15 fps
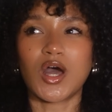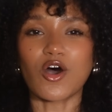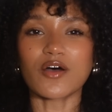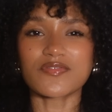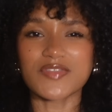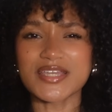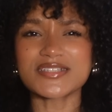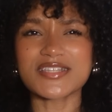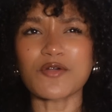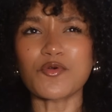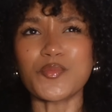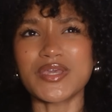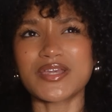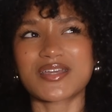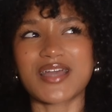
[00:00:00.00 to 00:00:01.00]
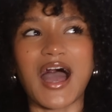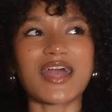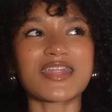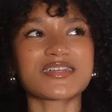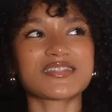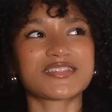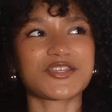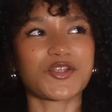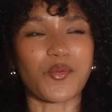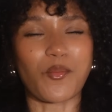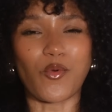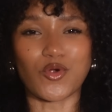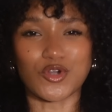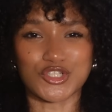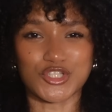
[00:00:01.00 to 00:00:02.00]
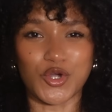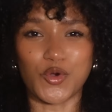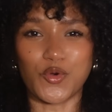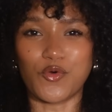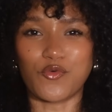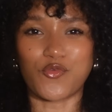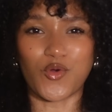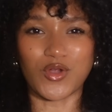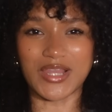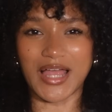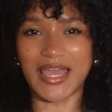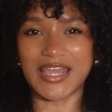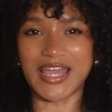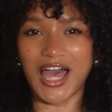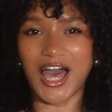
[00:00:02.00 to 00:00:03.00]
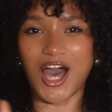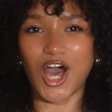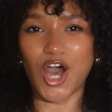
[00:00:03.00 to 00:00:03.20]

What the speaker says: on things that would be kind of considered more so for like a